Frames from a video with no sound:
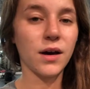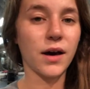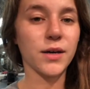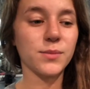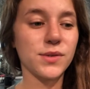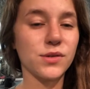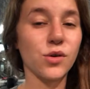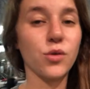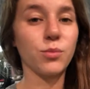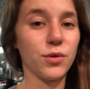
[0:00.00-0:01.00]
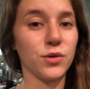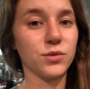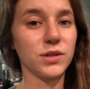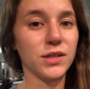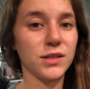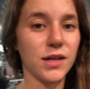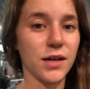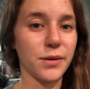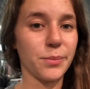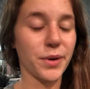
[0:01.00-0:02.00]
I'm so bloated
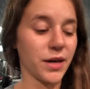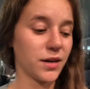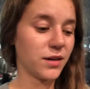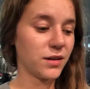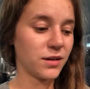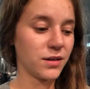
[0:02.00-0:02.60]
and in pain